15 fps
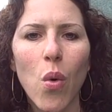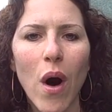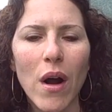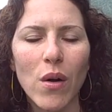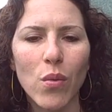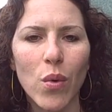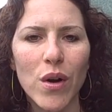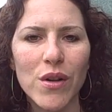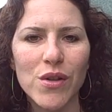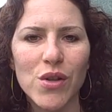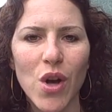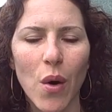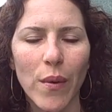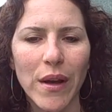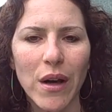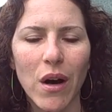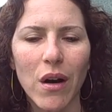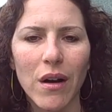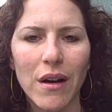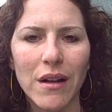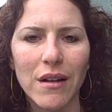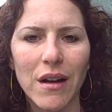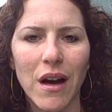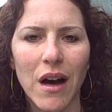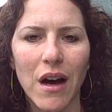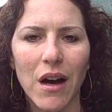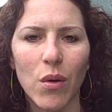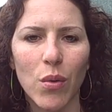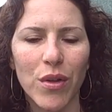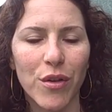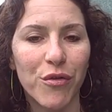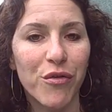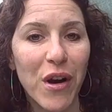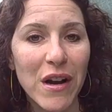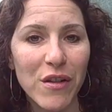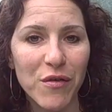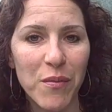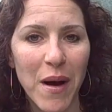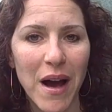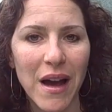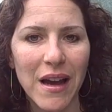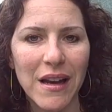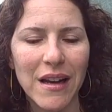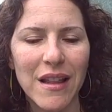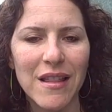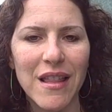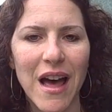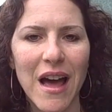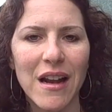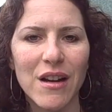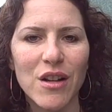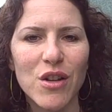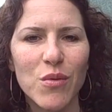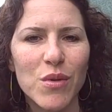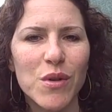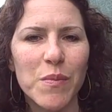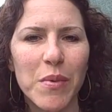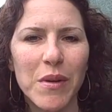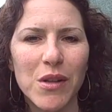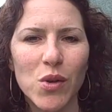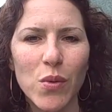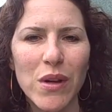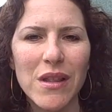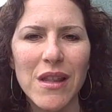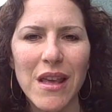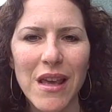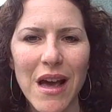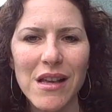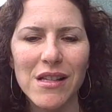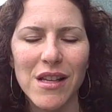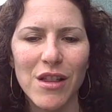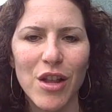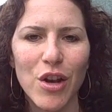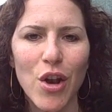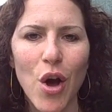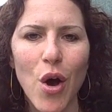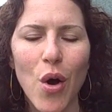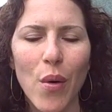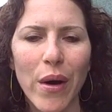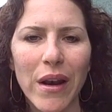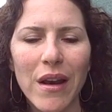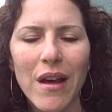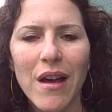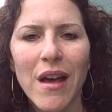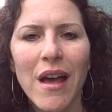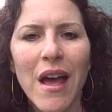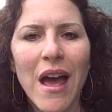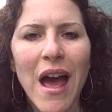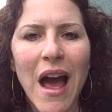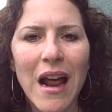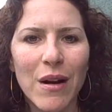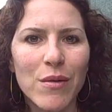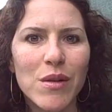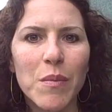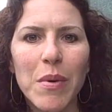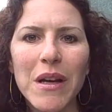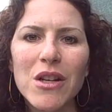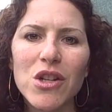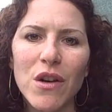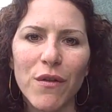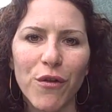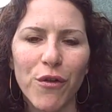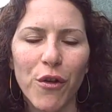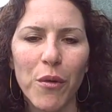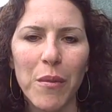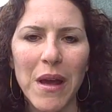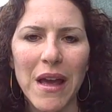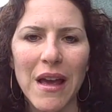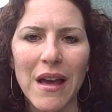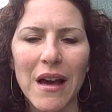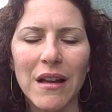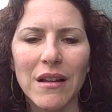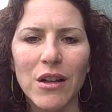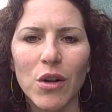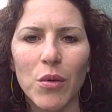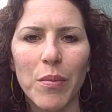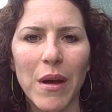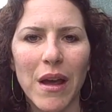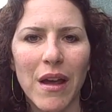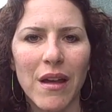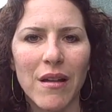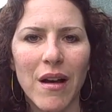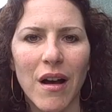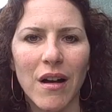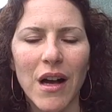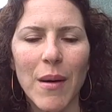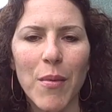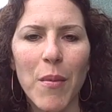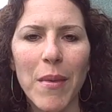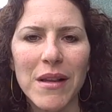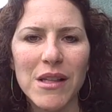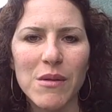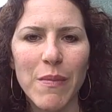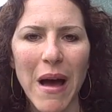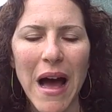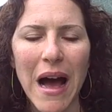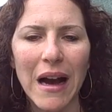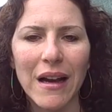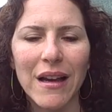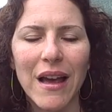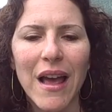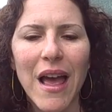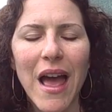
what was going on with a friend of mine, that it was between the yes and the no, and it was a big shift for me a little bit a couple months back,